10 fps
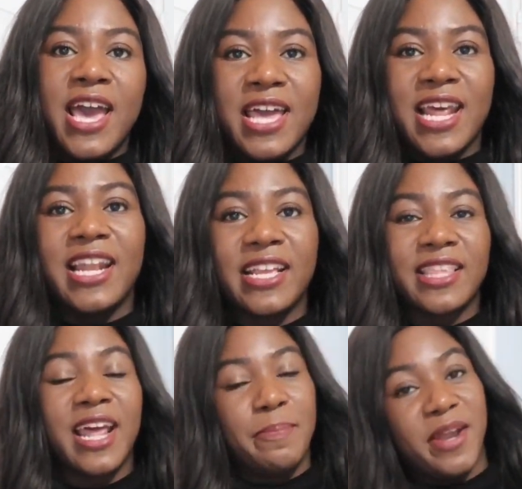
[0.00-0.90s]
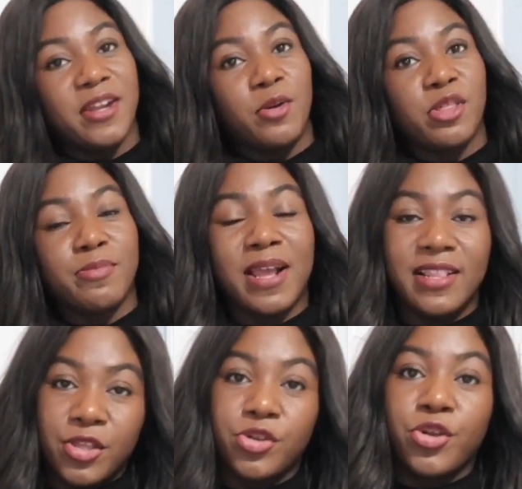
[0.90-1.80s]
and I like that I paired it with my
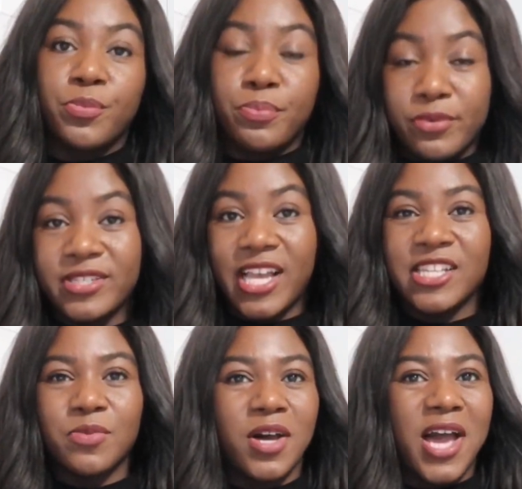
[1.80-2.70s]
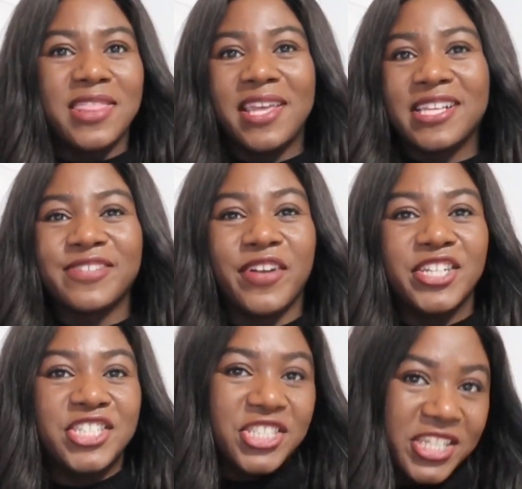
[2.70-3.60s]
leather boots as well. I think it's
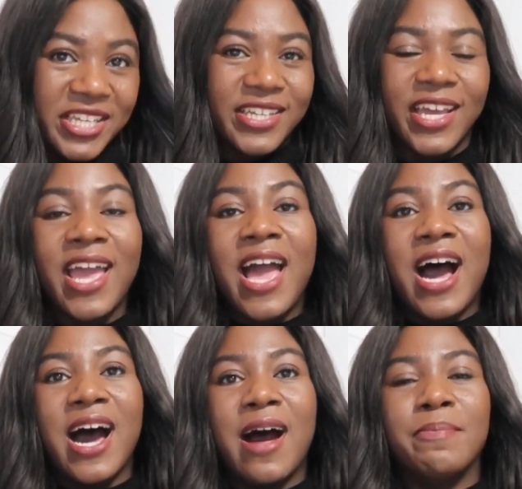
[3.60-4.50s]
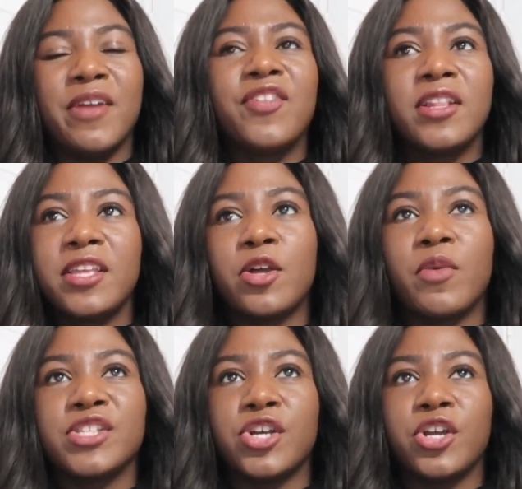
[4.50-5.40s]
very chic. Definitely in the
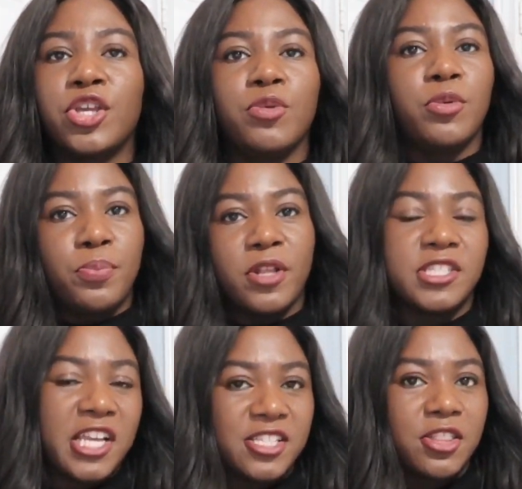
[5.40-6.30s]
winter you would put tights